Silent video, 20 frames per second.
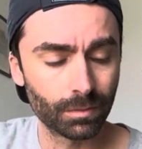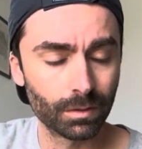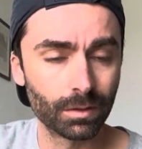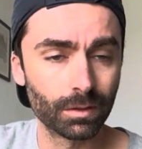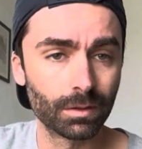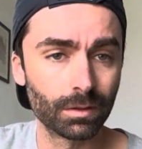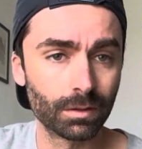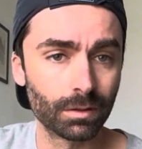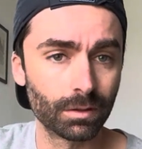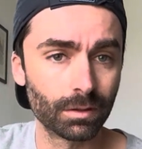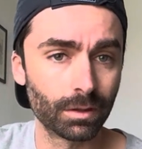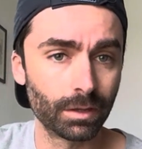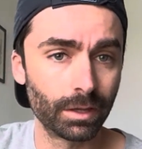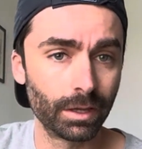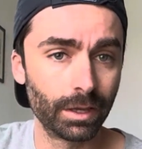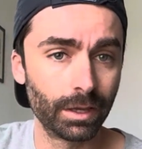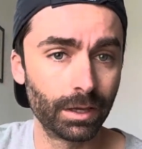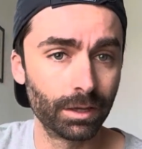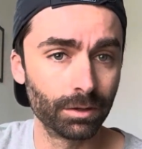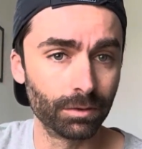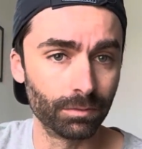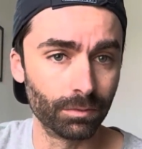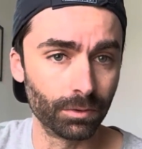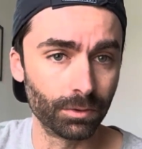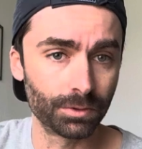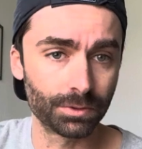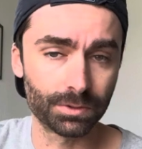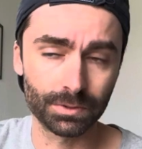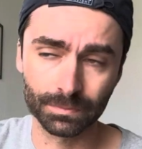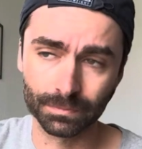
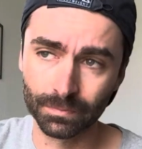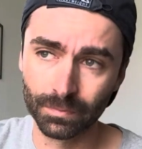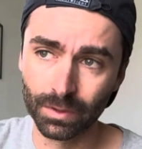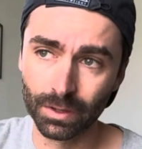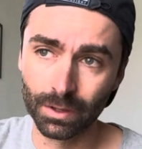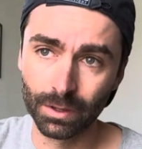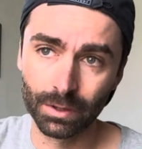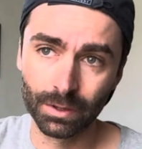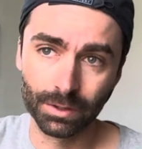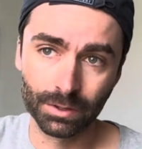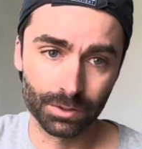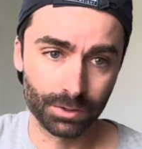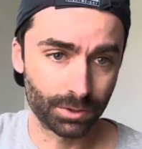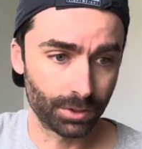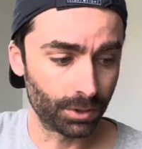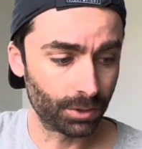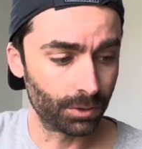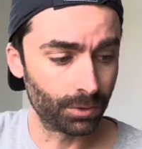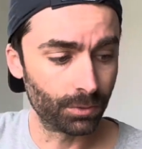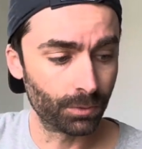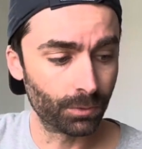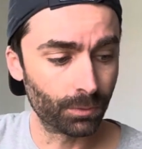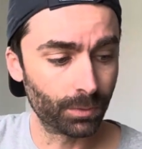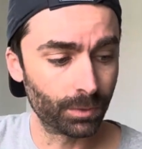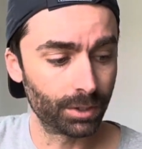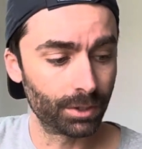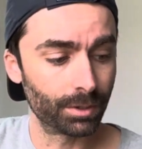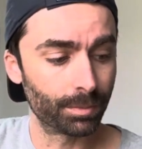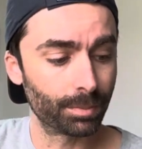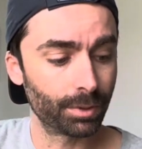intervals. So
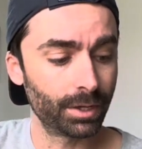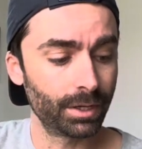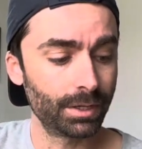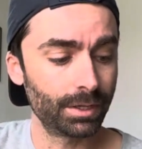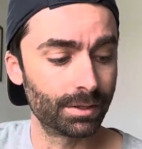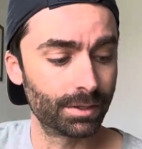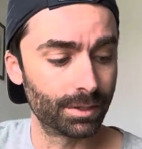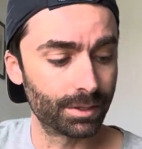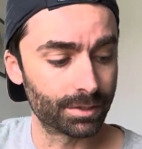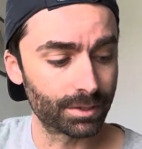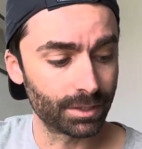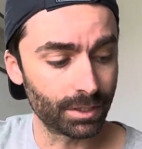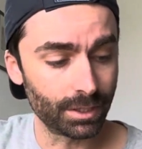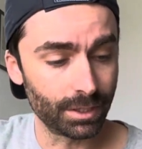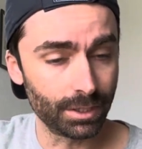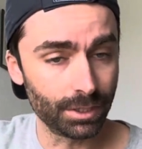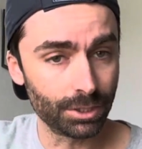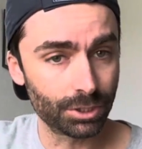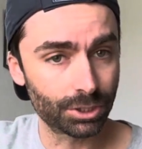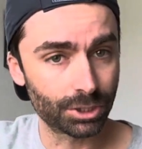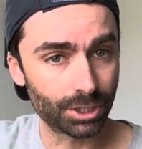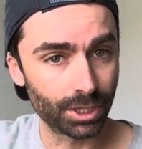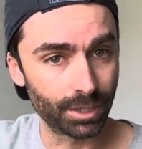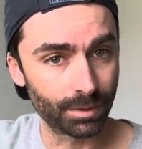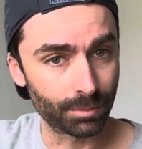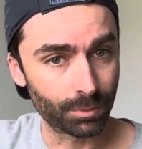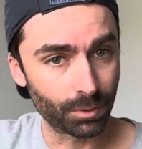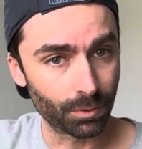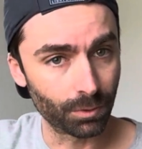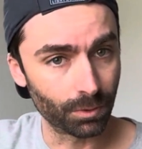when you're playing this
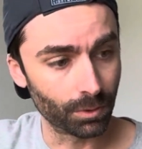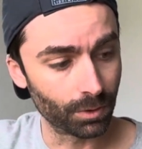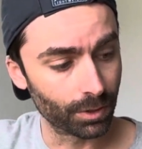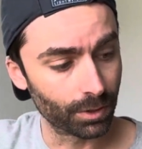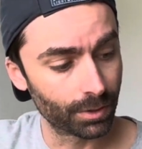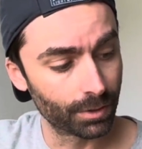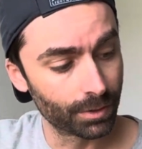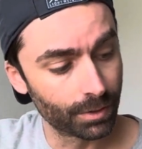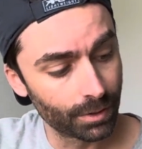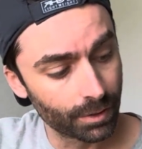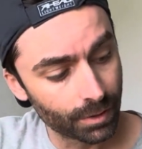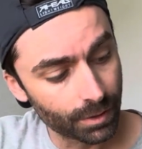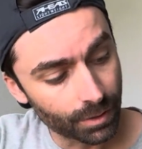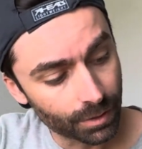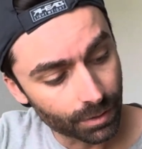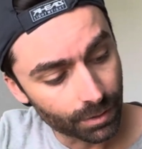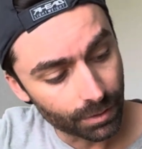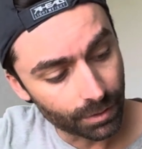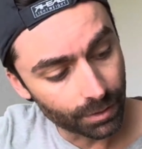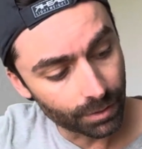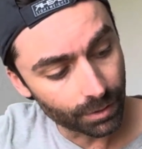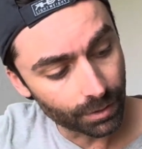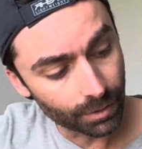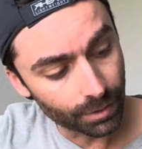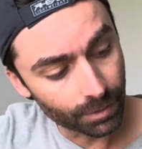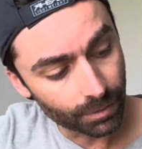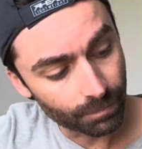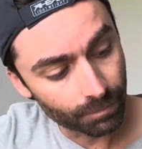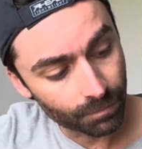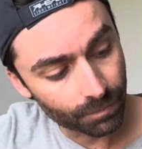E-shaped chord,
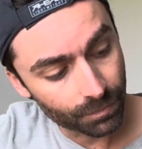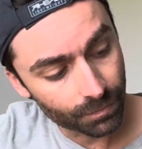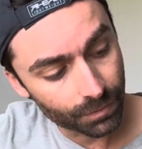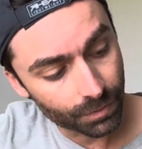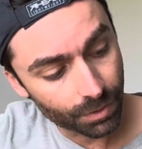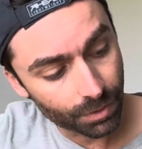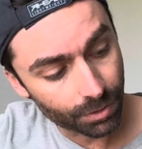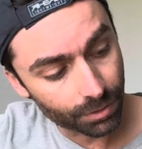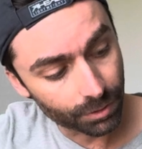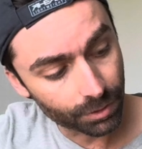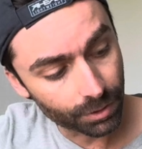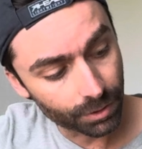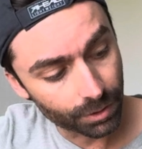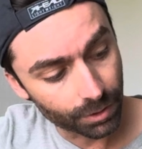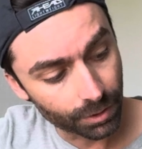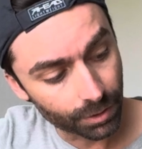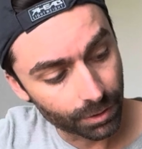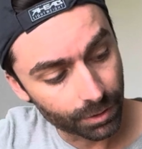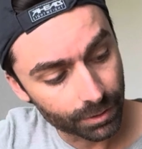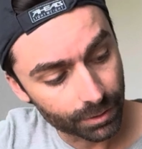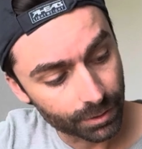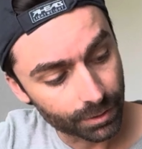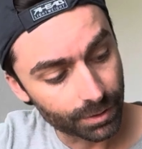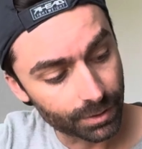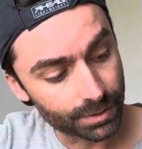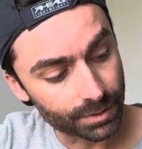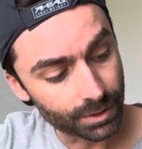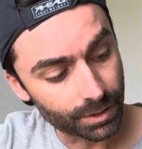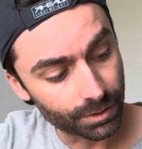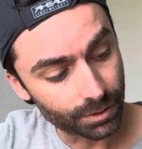the third
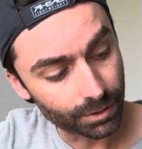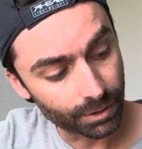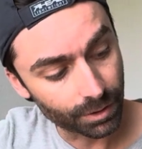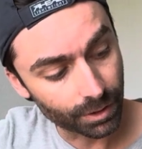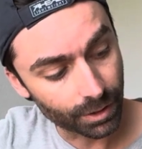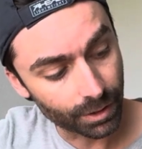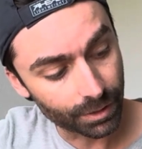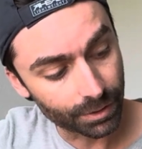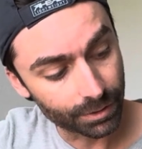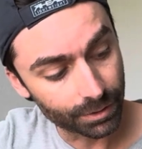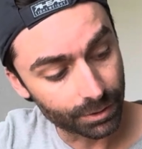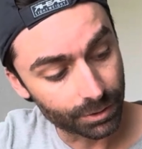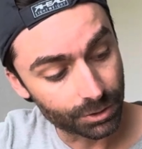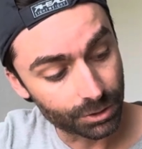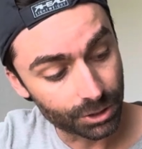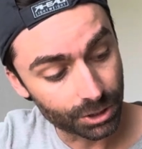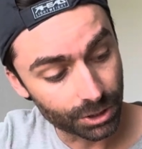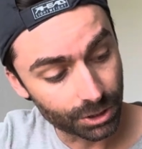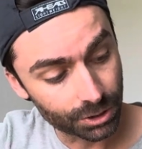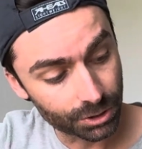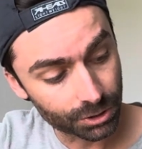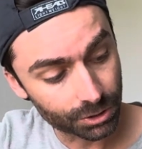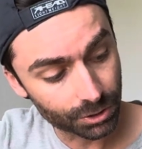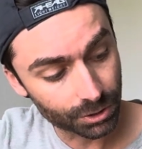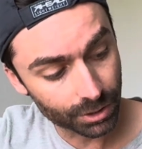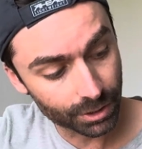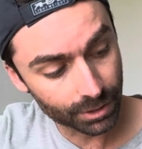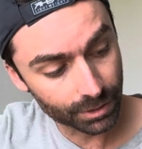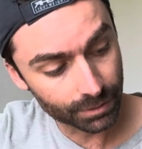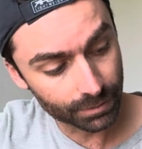is either on the G
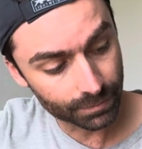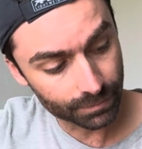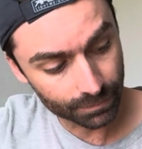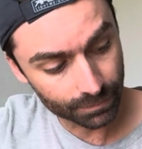string,